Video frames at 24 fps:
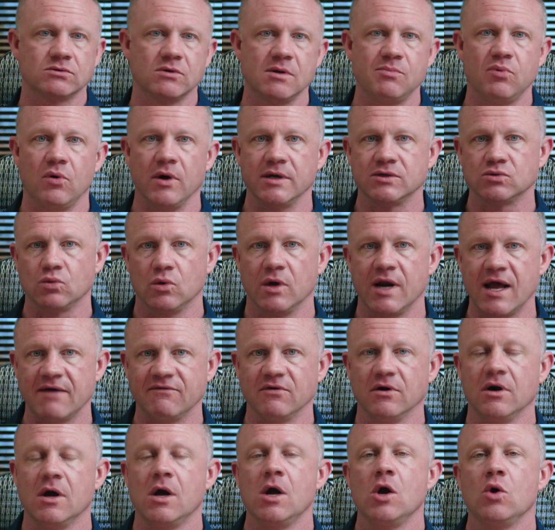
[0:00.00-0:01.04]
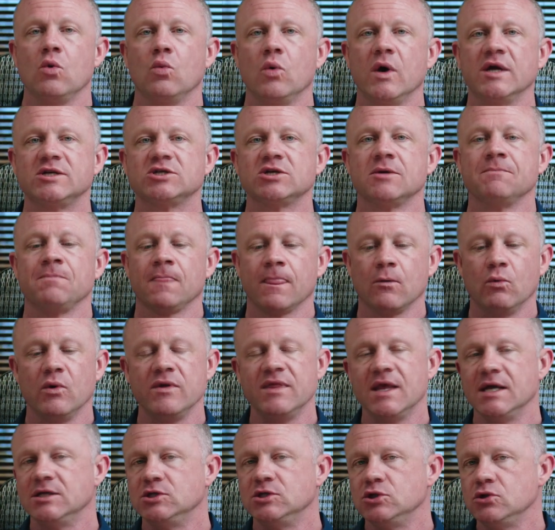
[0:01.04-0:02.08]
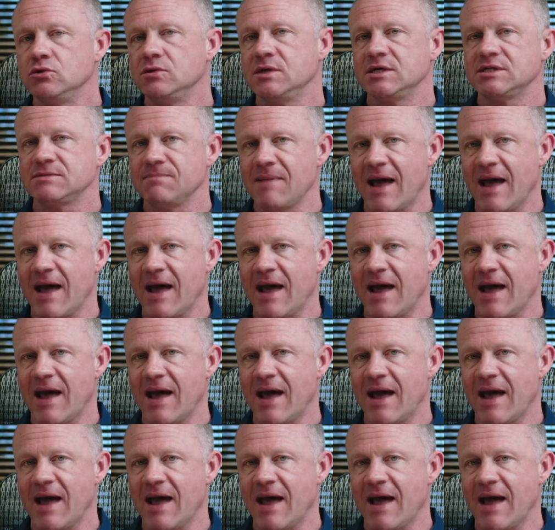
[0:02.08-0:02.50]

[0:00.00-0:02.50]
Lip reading: 3 points, whatever, which when they do this